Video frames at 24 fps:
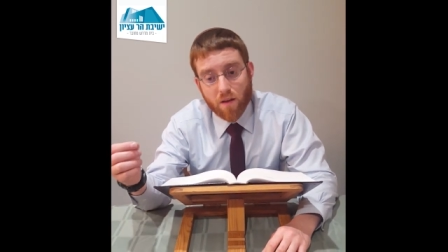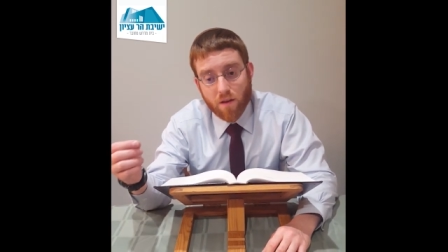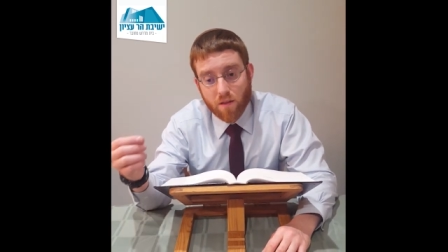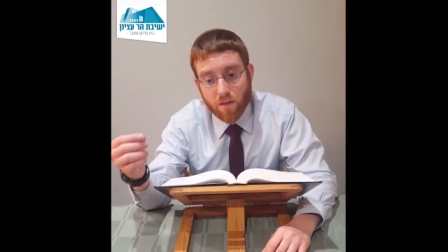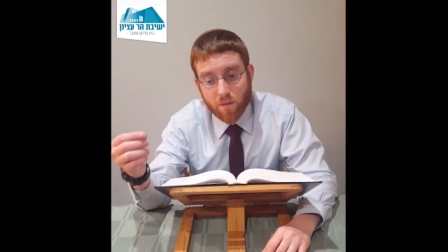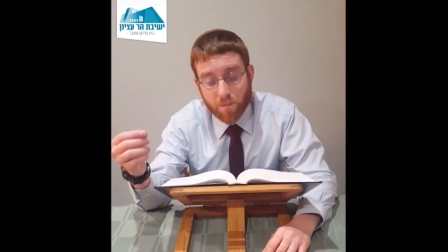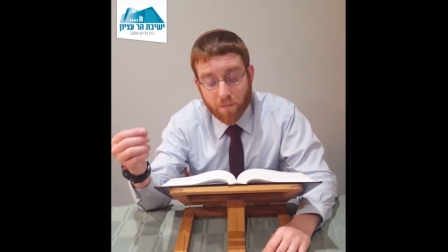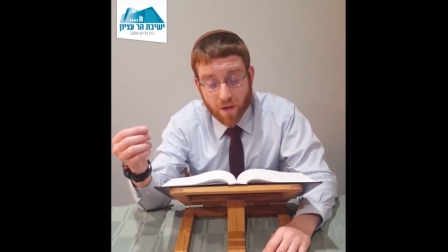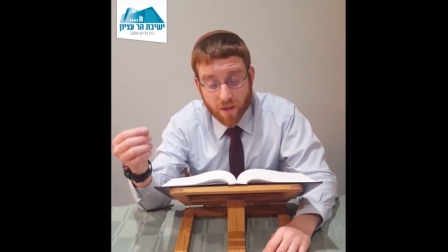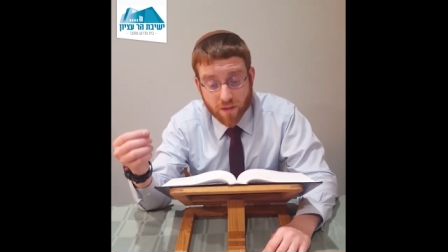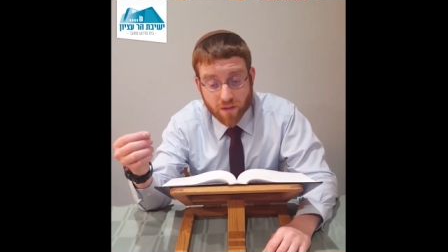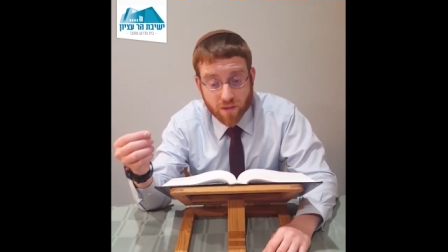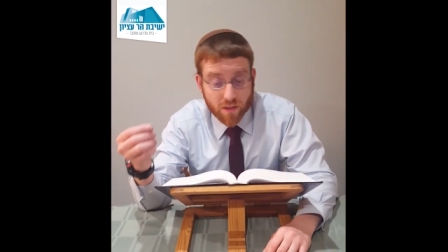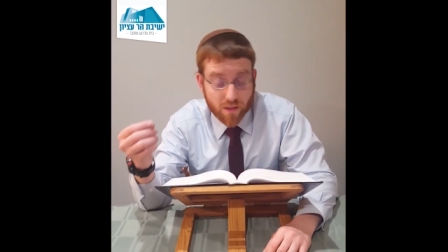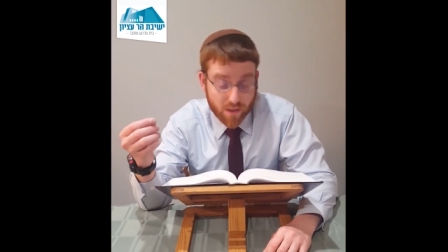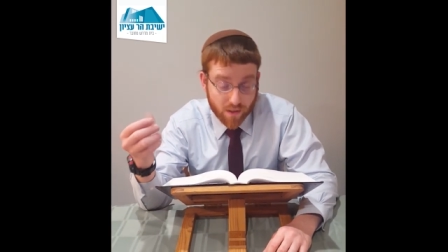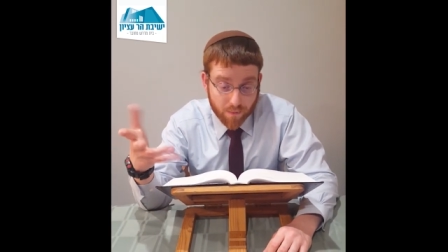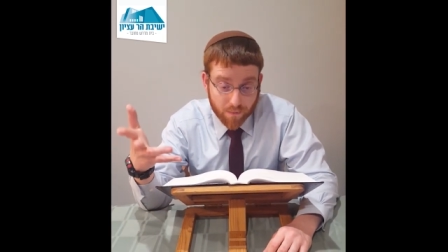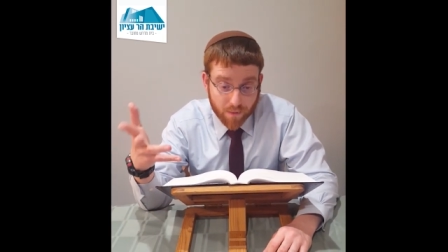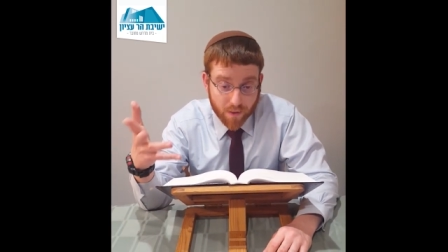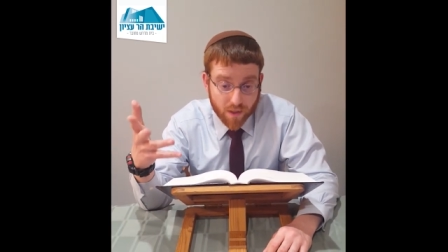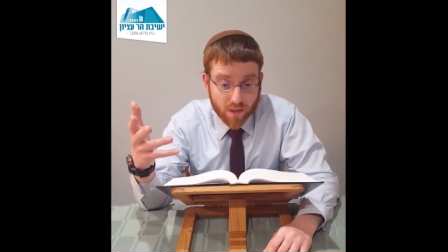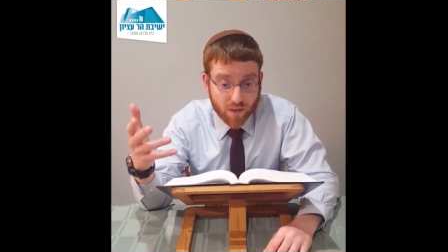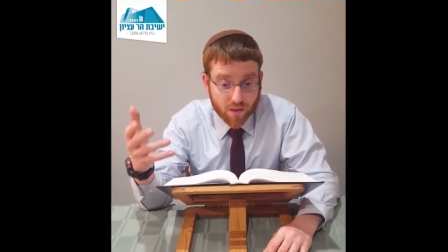the pasuk
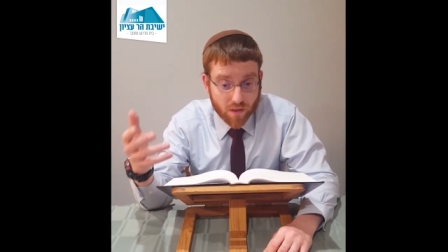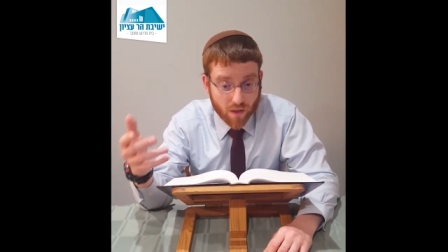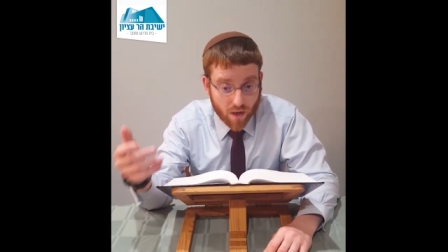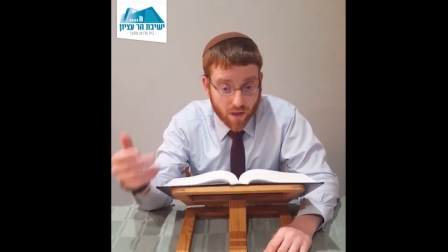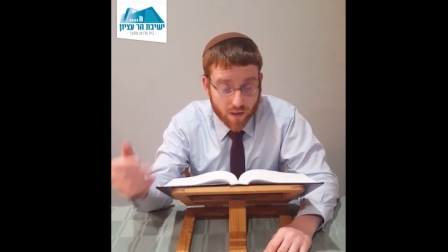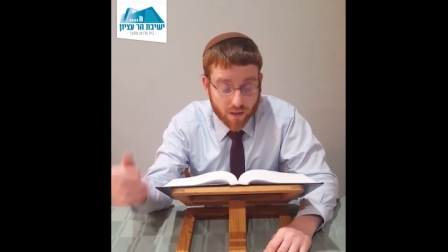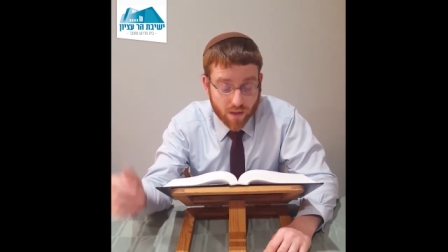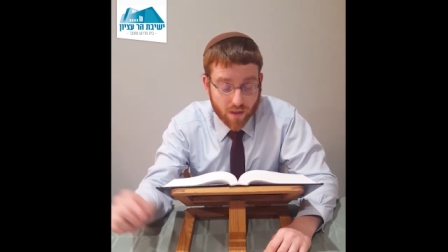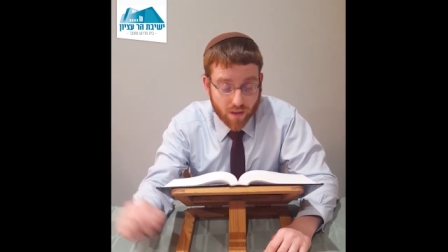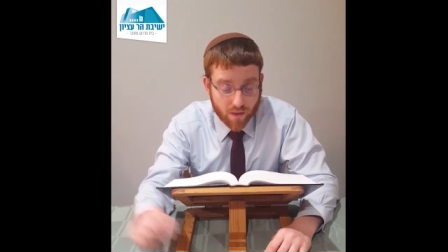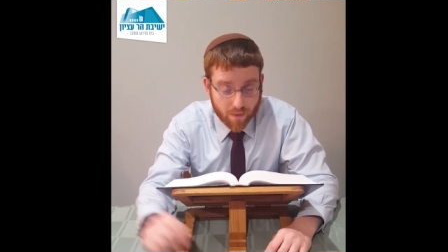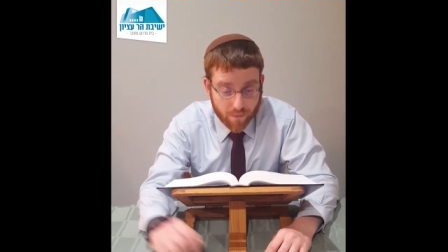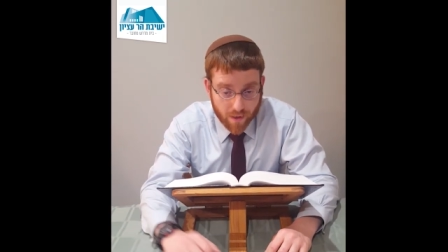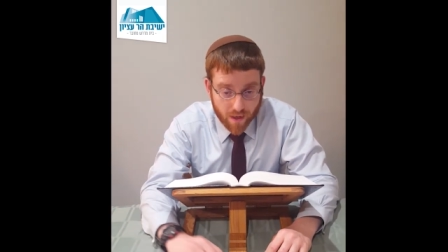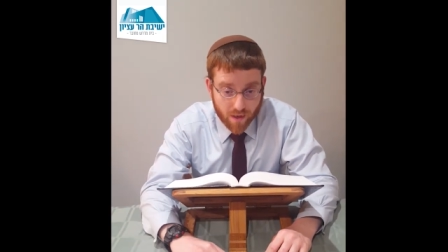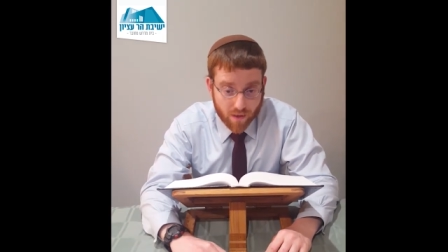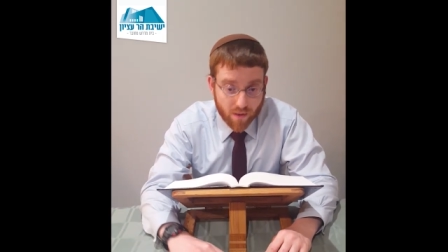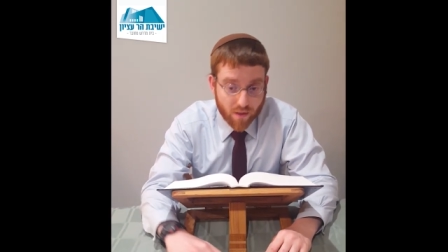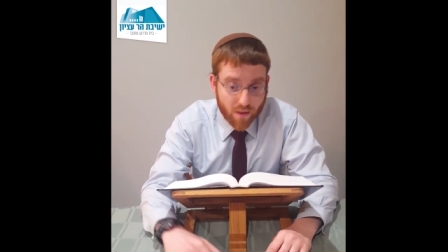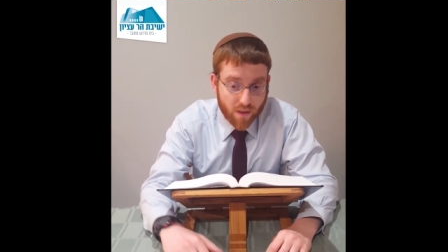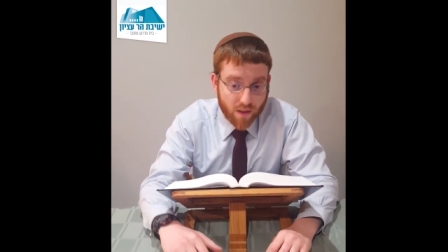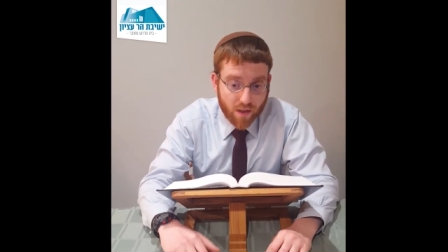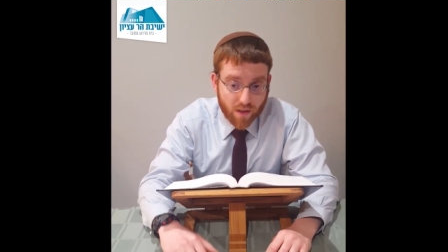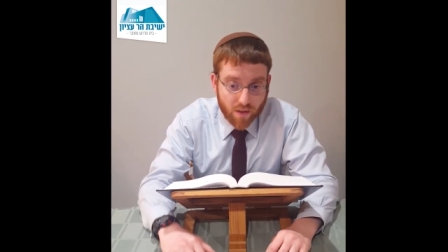simply is talking
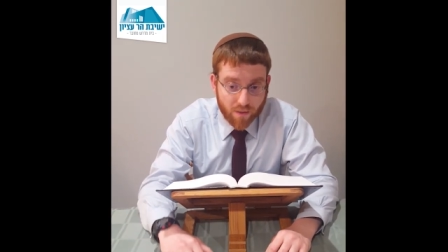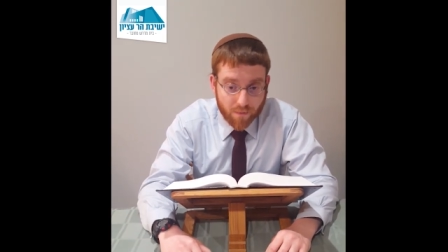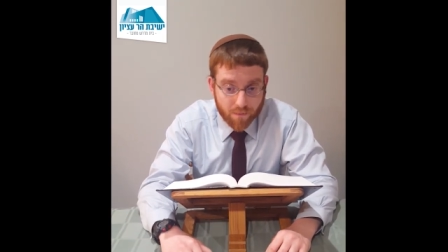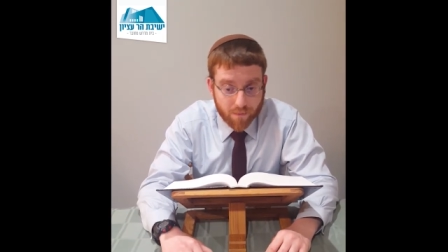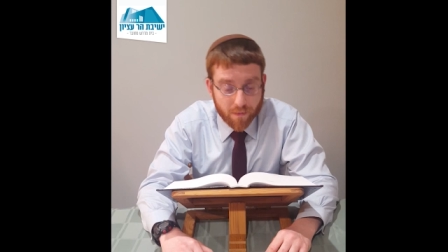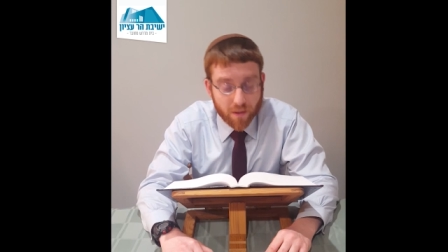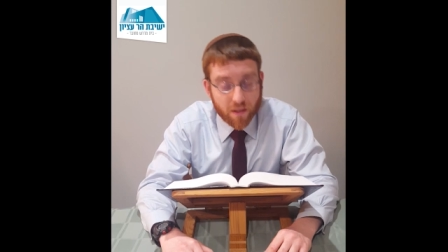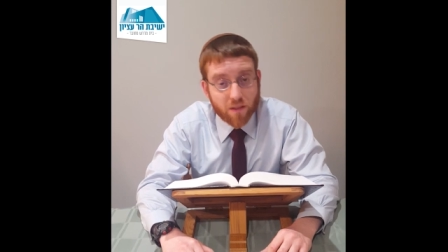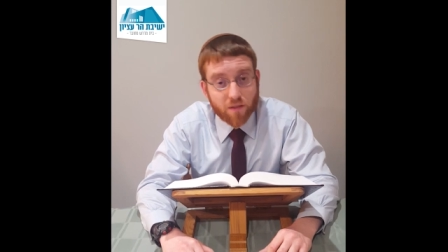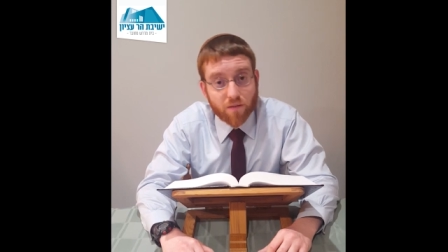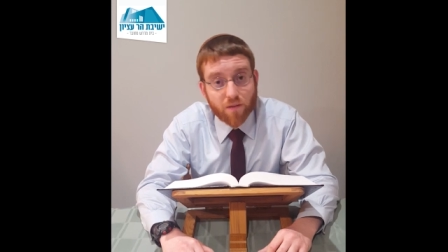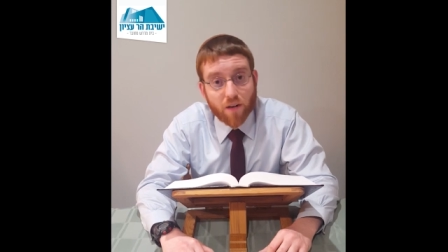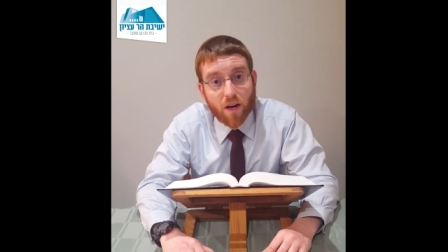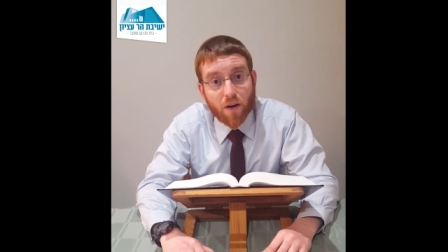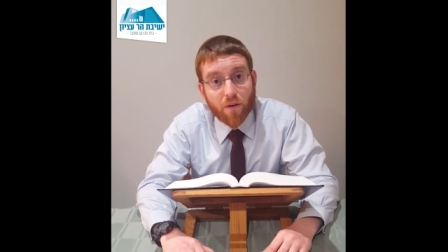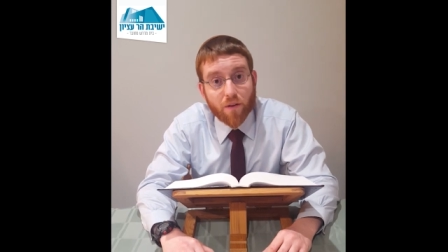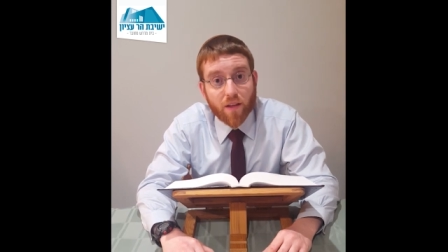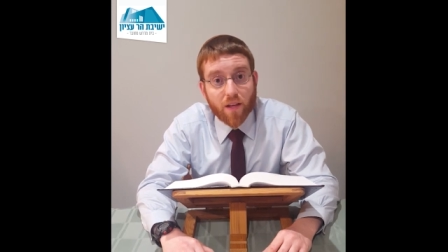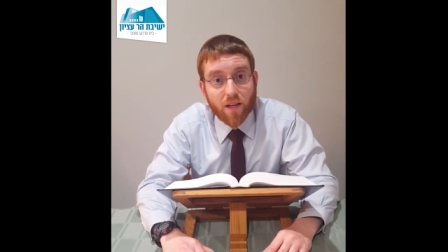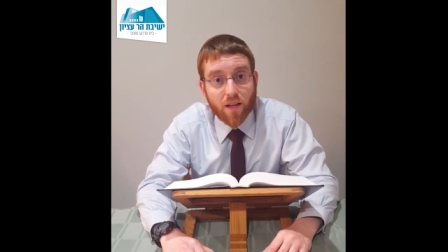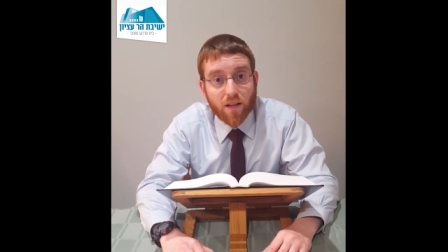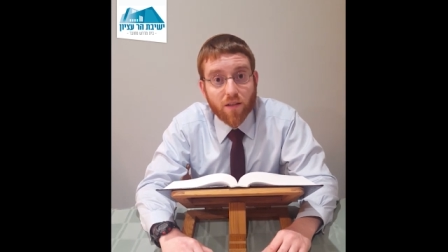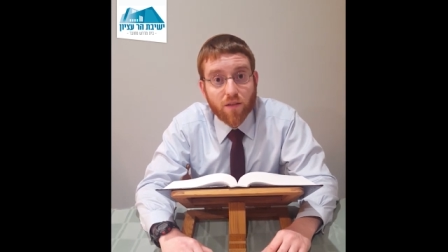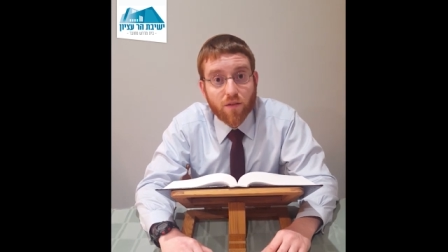about the mitzvah or
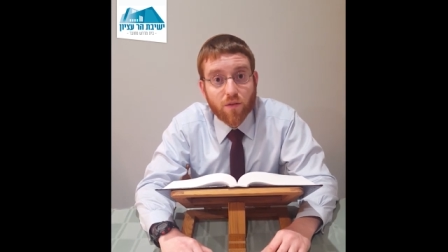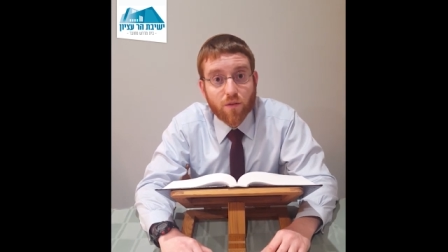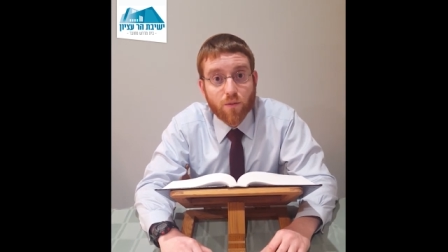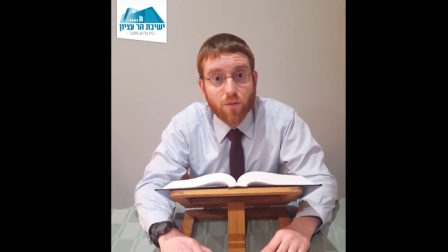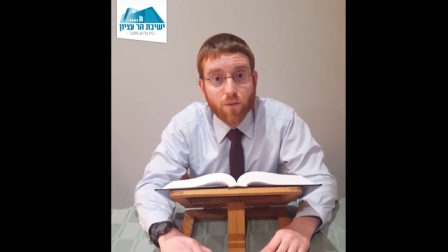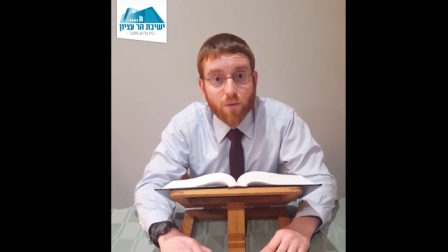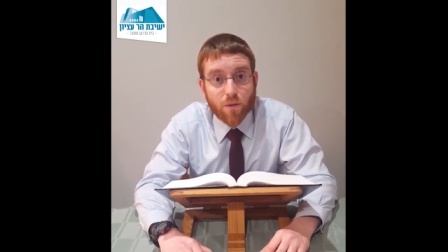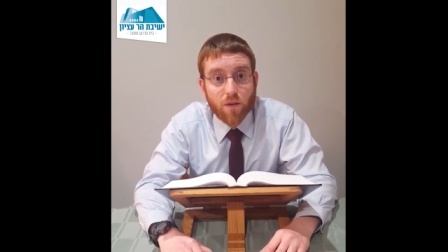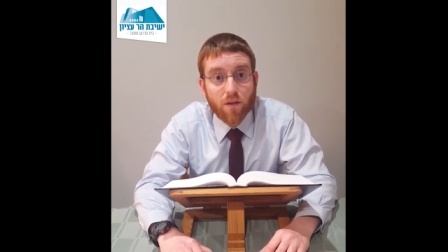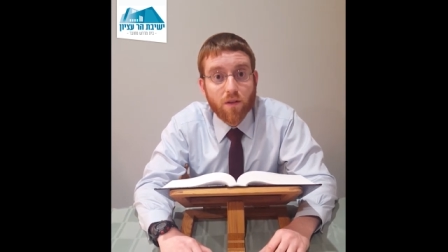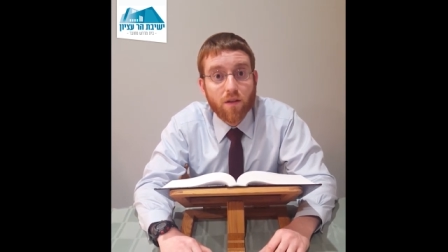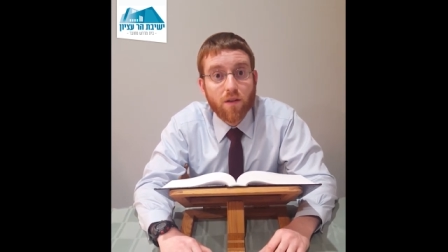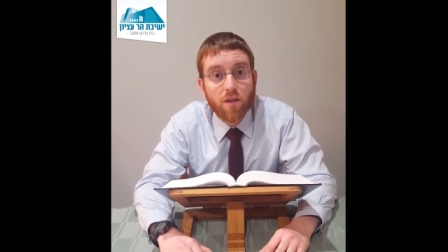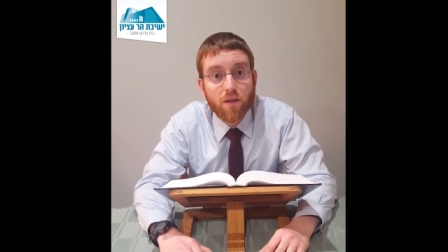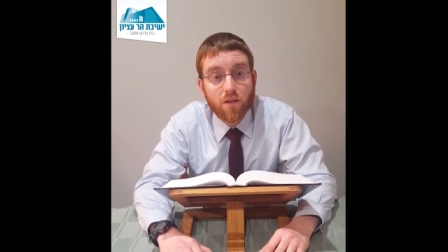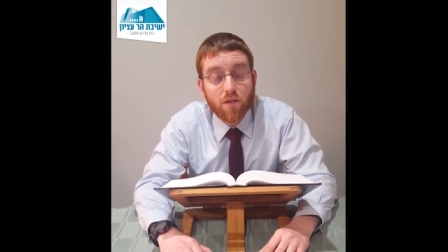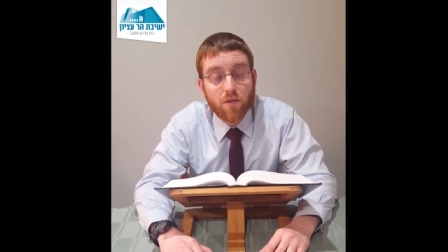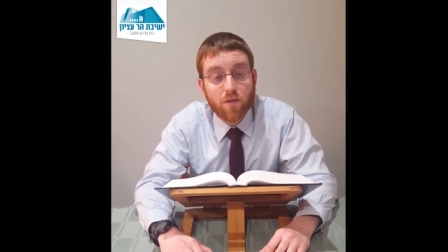the isur